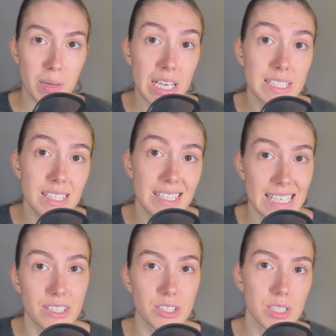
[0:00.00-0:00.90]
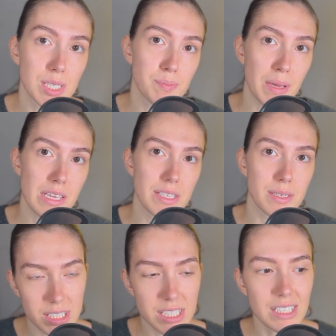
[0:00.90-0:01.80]
because the tangent
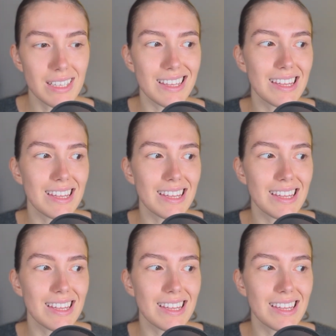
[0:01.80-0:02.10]
space doesn't